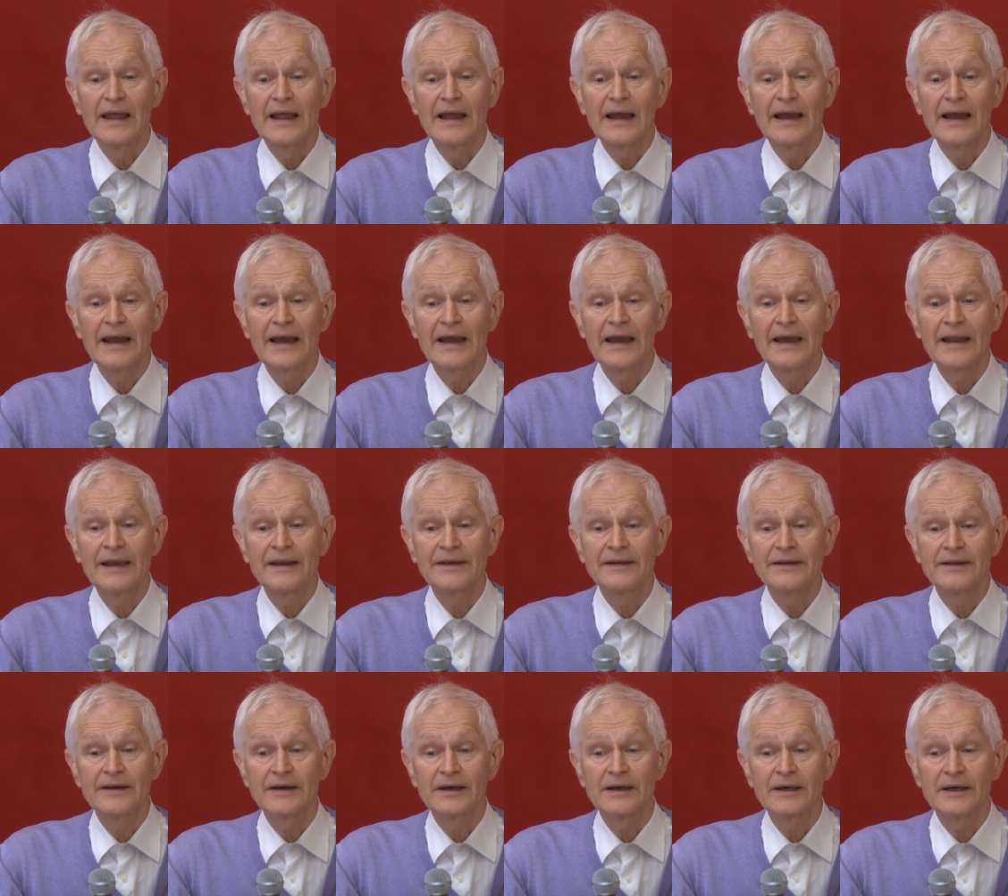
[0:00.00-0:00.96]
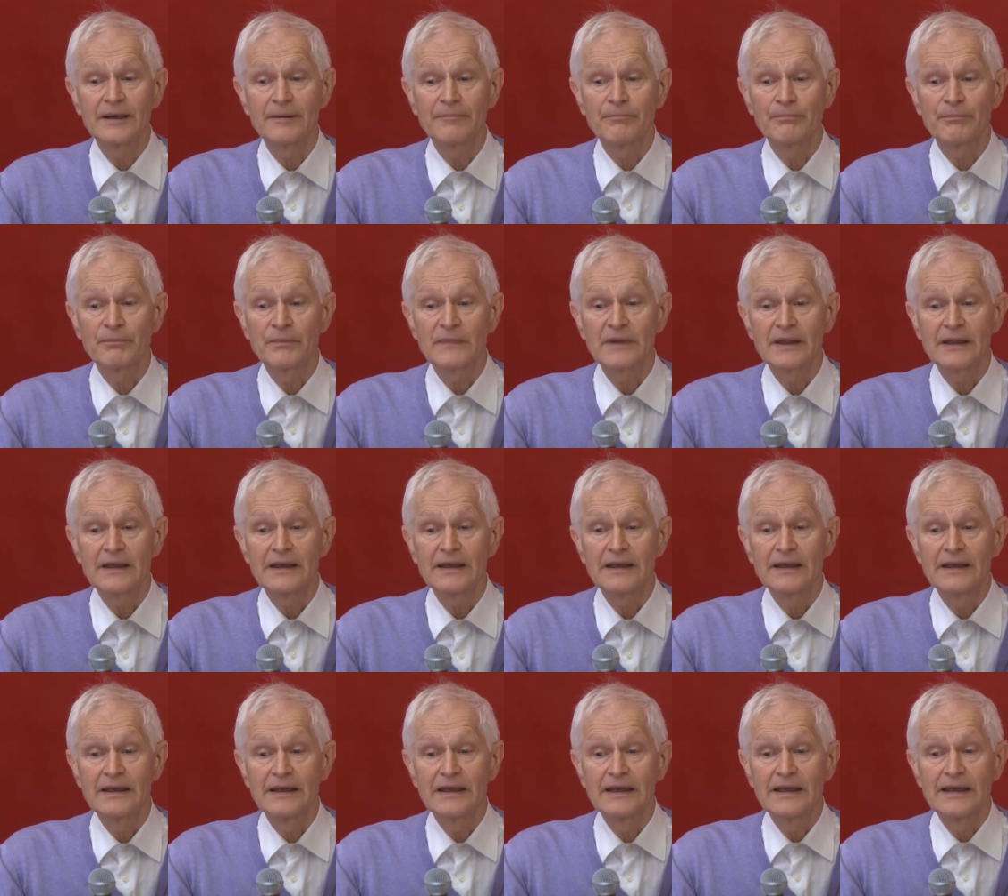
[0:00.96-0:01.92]
And
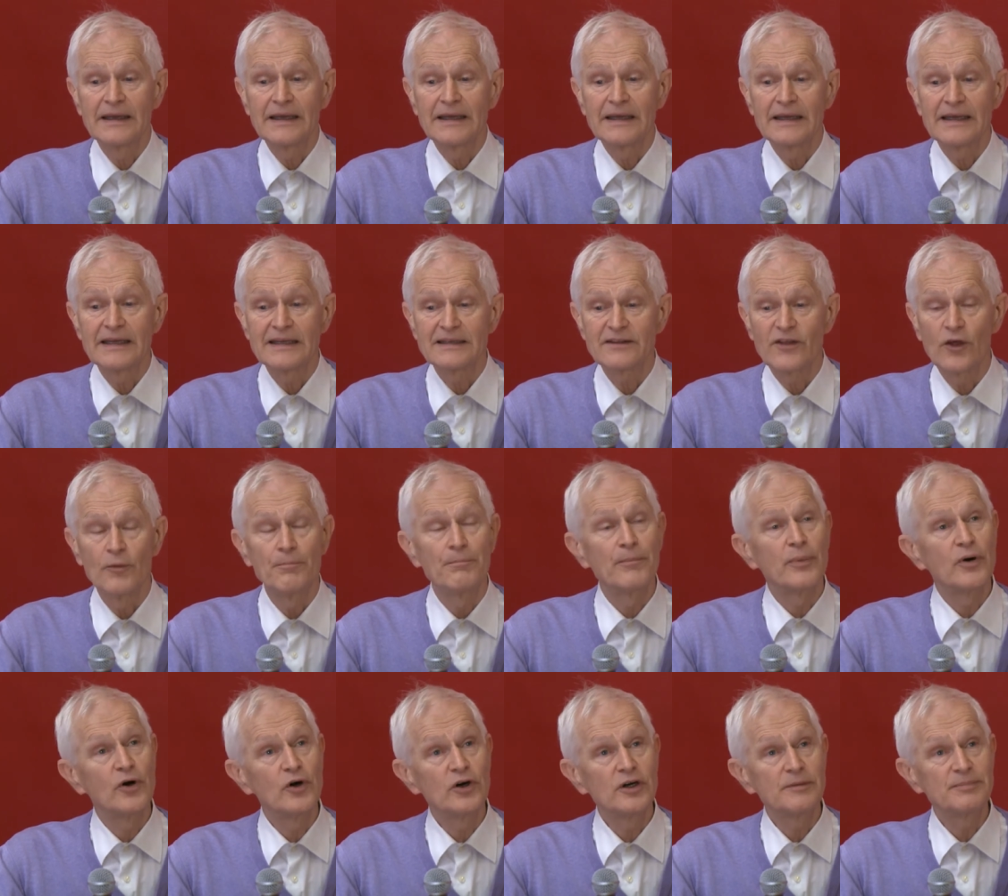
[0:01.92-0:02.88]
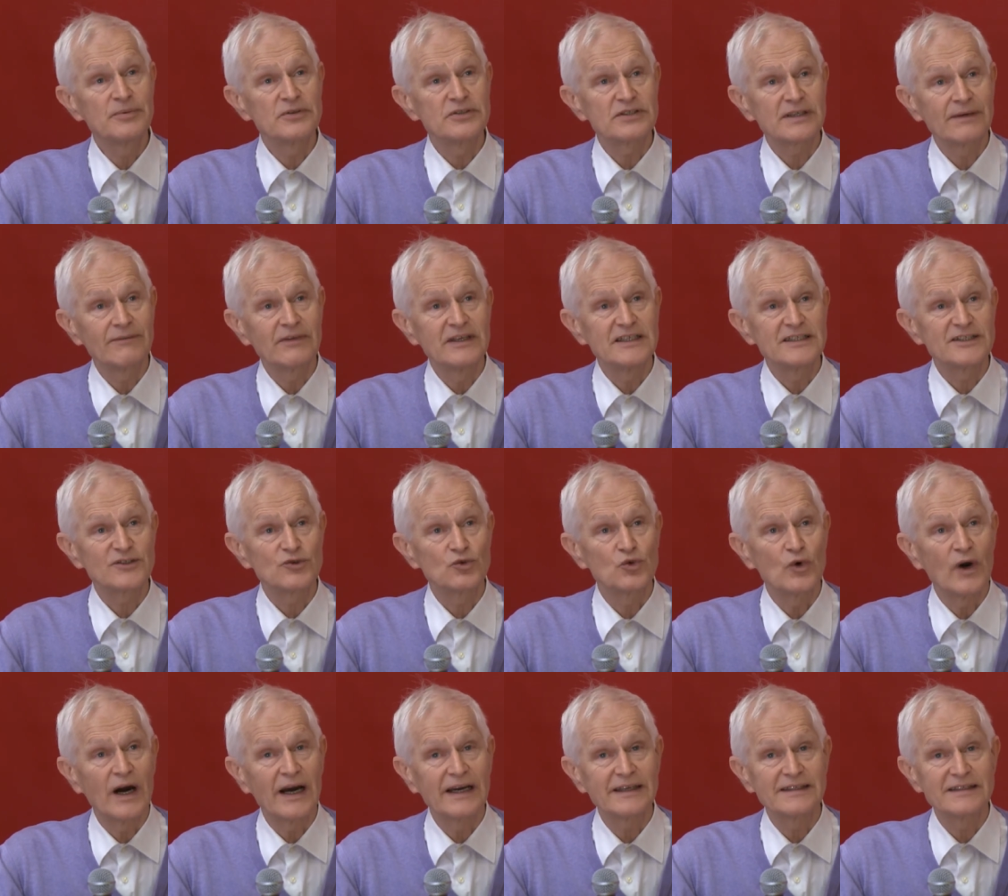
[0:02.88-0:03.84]
the purpose of his
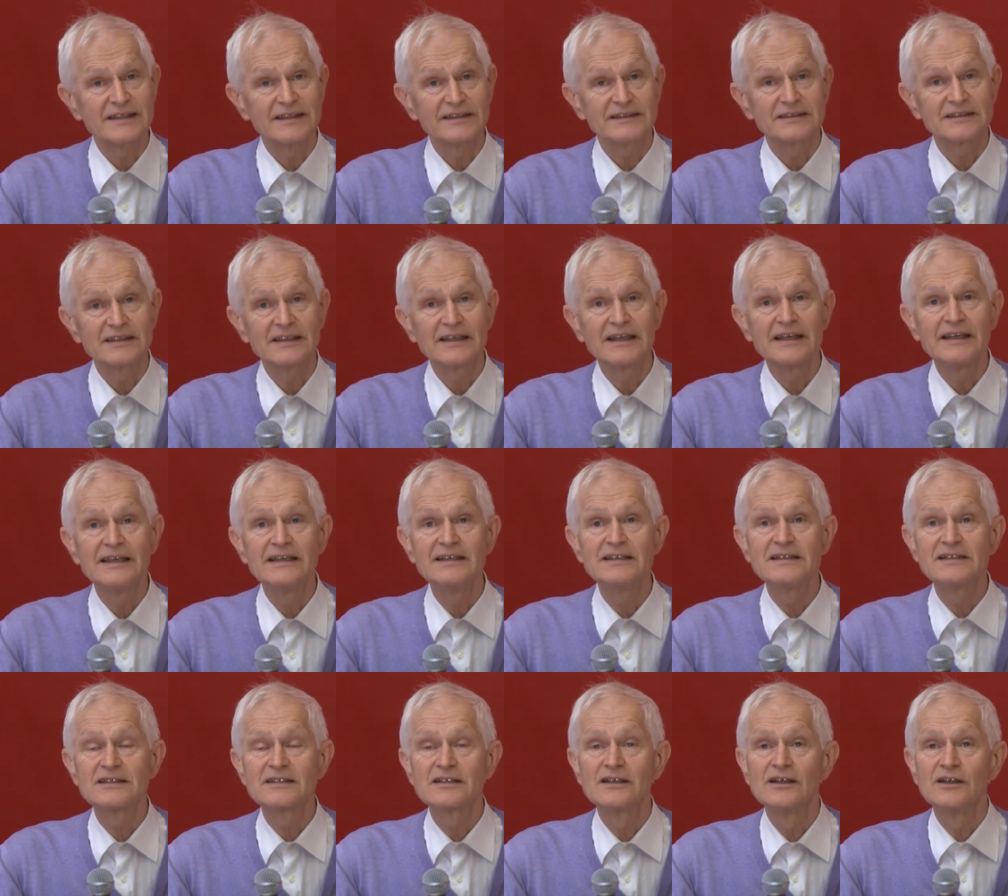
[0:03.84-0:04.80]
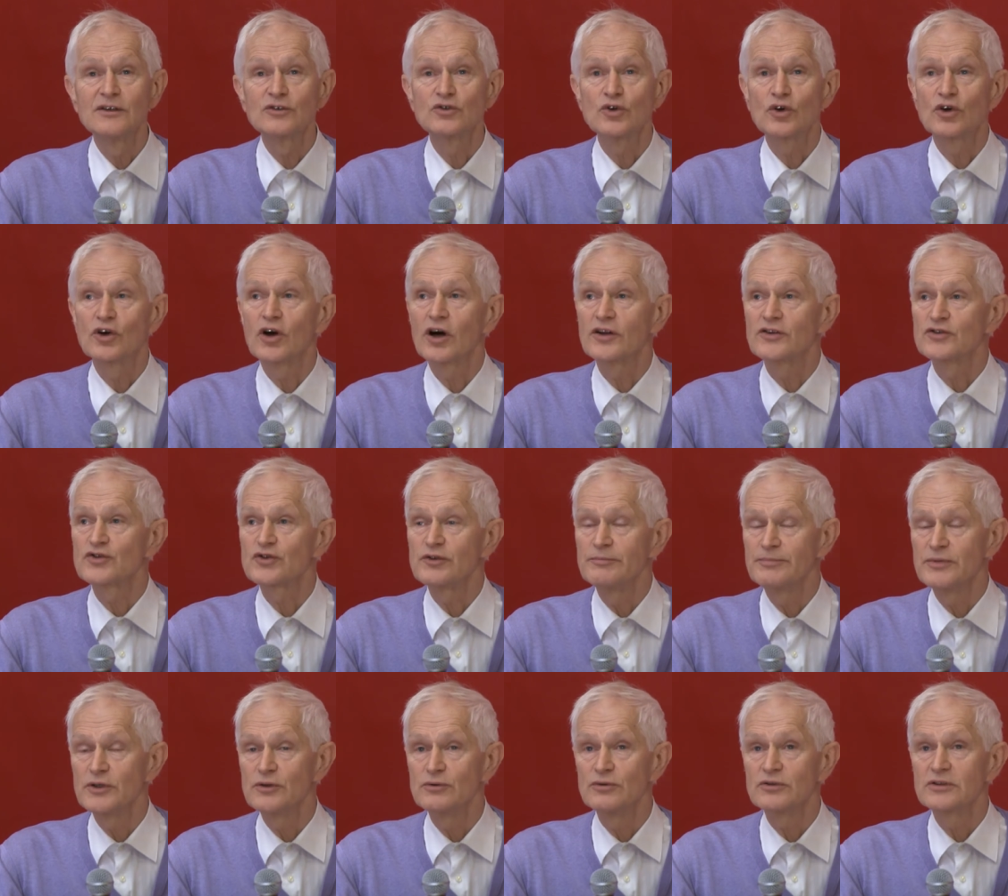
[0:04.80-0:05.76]
writings is to
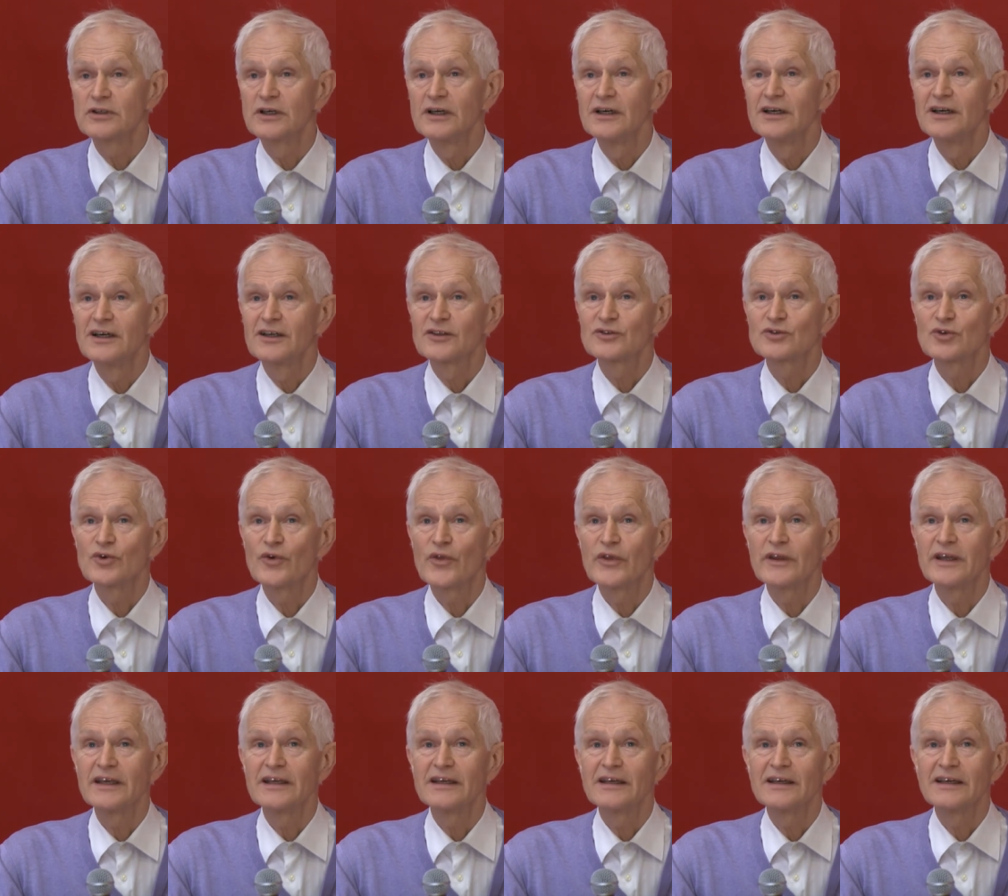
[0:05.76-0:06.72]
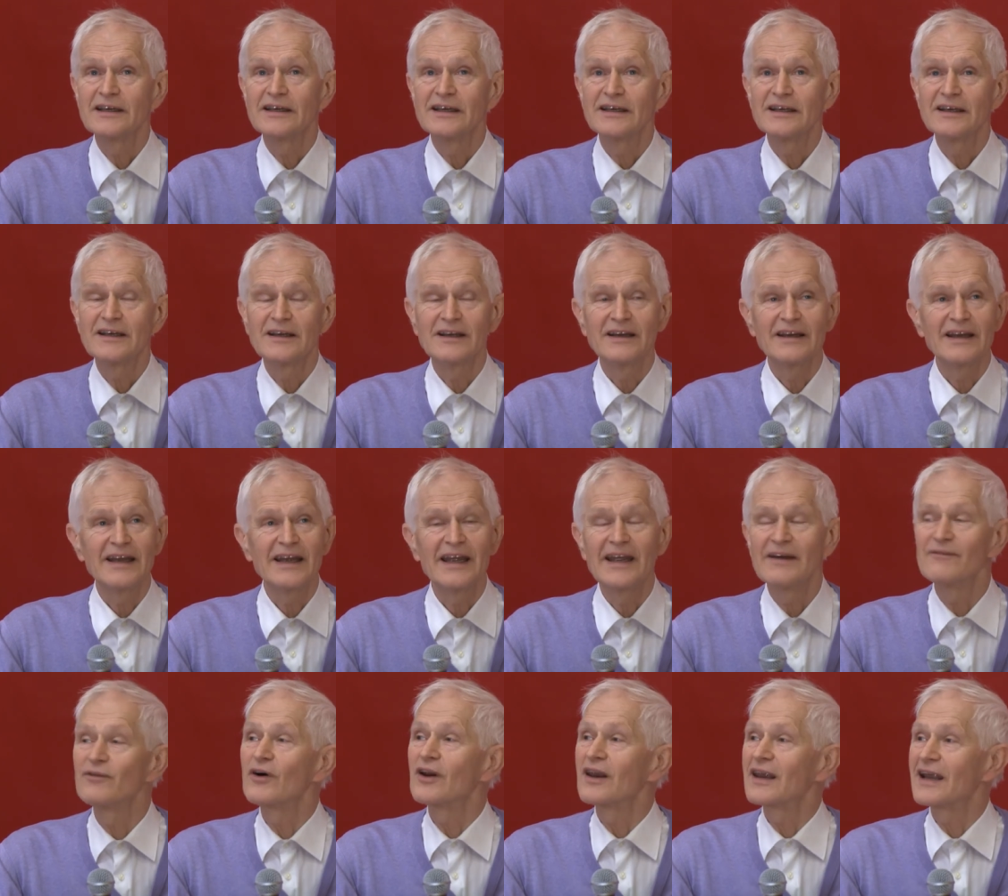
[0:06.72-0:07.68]
contribute to the
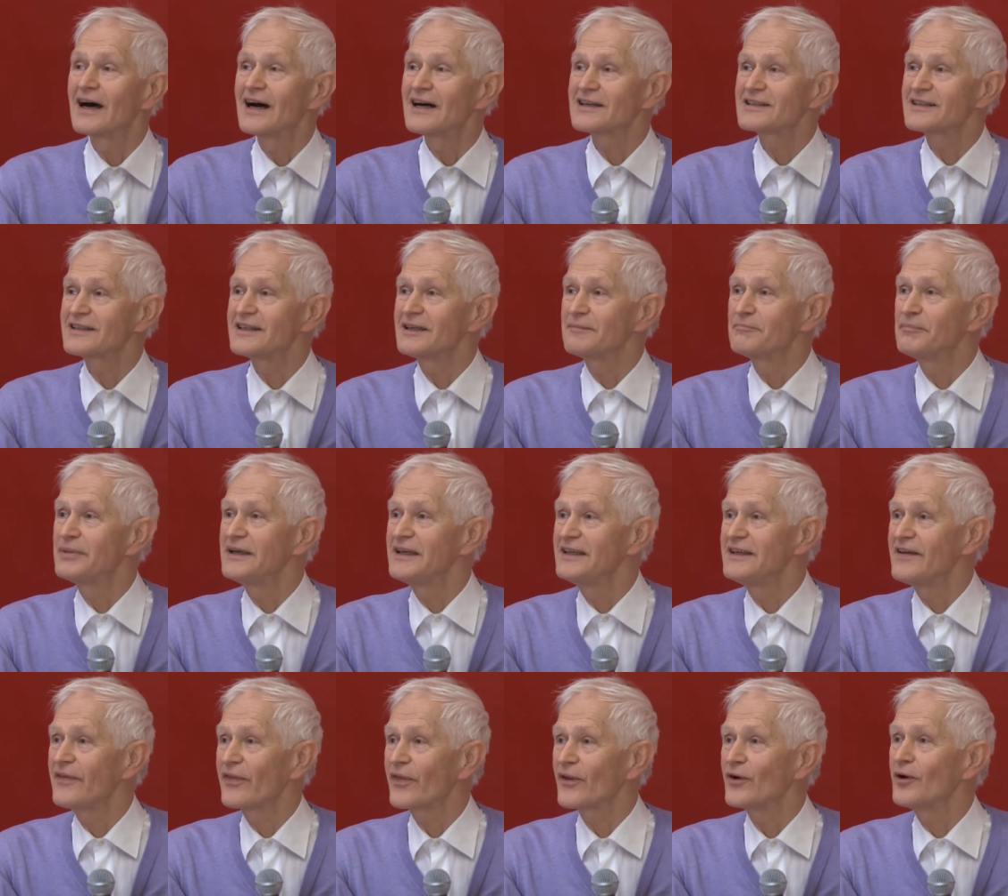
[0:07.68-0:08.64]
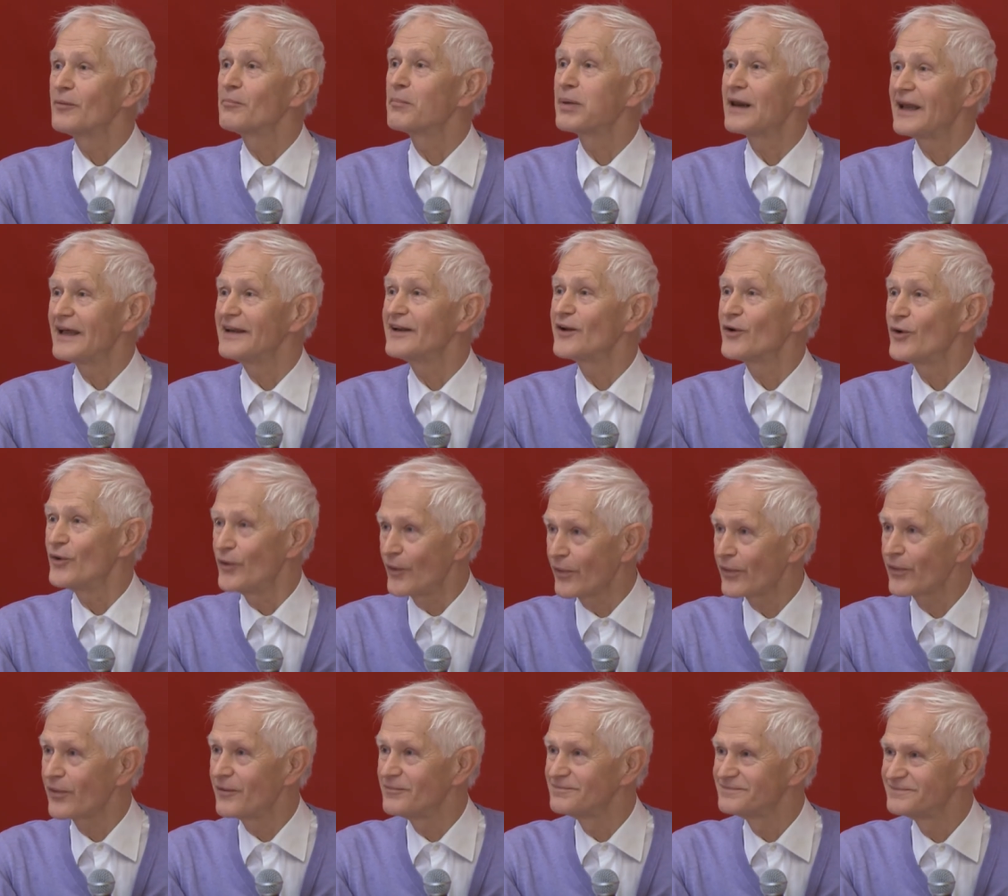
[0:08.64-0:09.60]
everlasting peace on planet
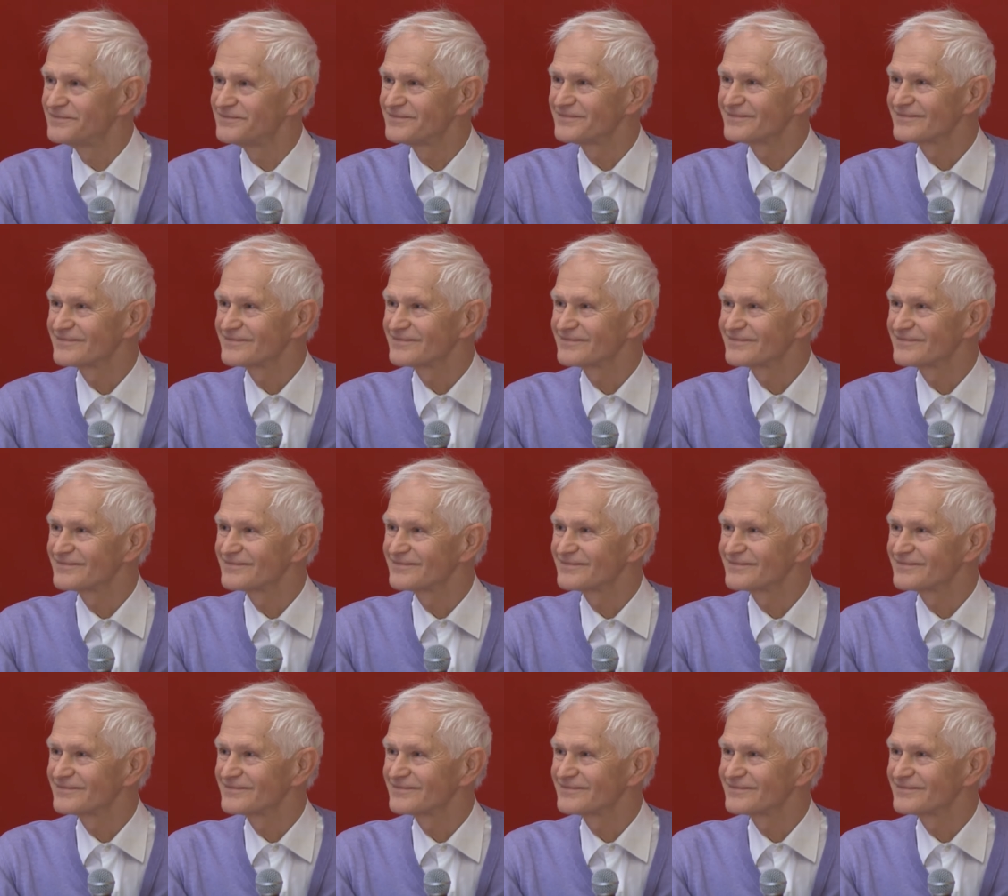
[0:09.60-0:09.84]
Earth.